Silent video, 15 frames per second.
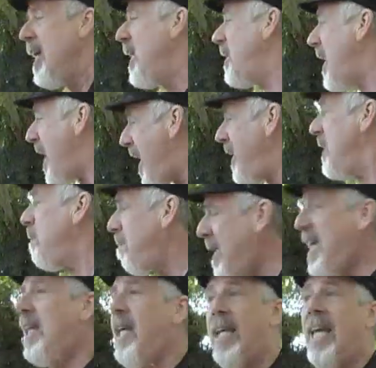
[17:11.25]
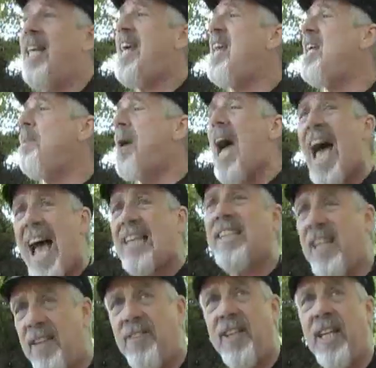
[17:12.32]
In any meeting, in any
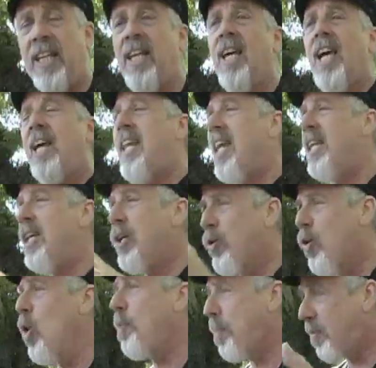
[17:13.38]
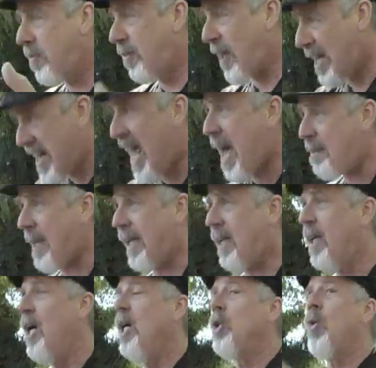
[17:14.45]
activity, in any group dynamic,
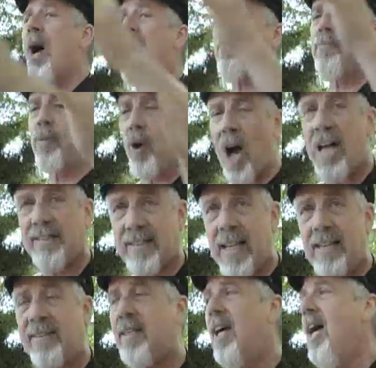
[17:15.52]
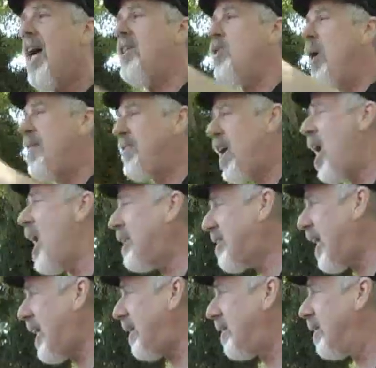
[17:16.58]
you have process and you have
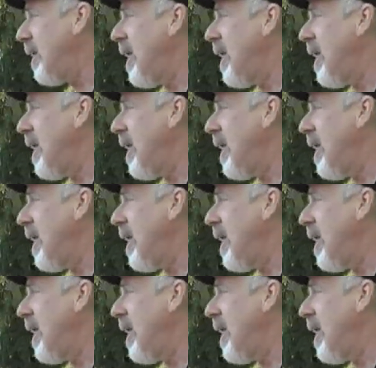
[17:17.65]
content.